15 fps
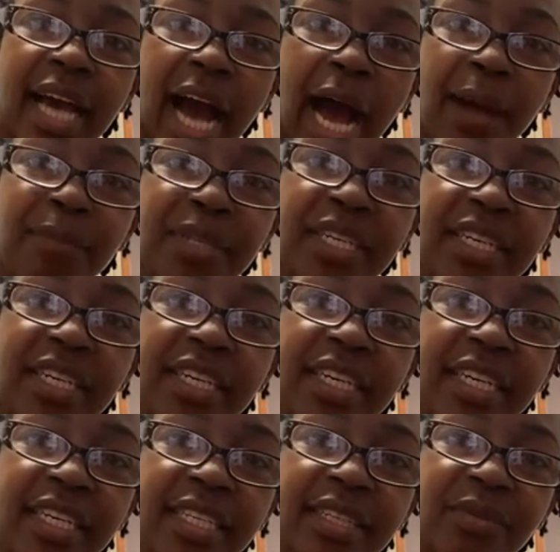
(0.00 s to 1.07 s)
I'm
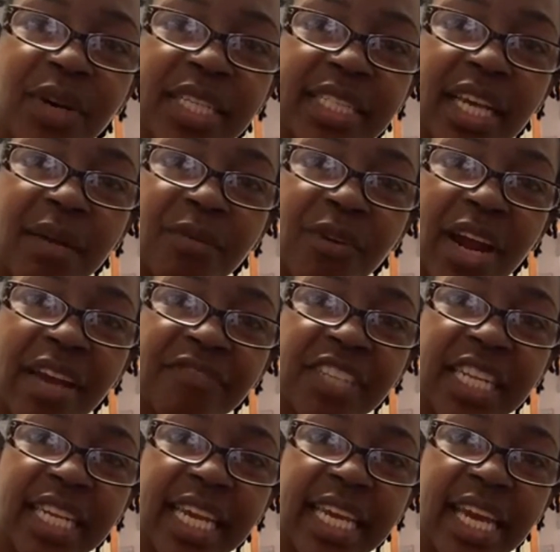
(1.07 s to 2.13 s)
good. What's up,
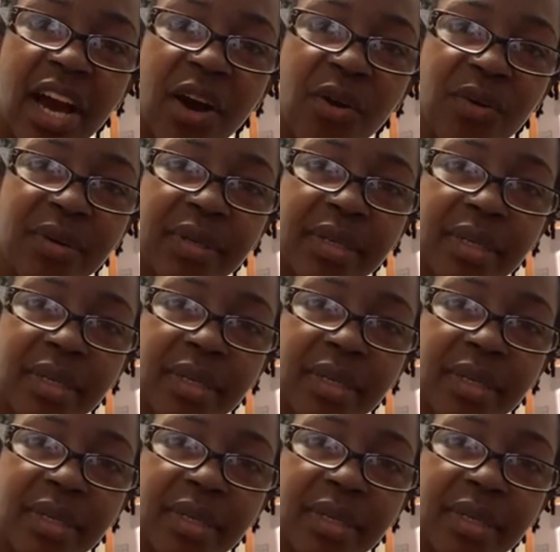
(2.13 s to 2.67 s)
crafty Leo?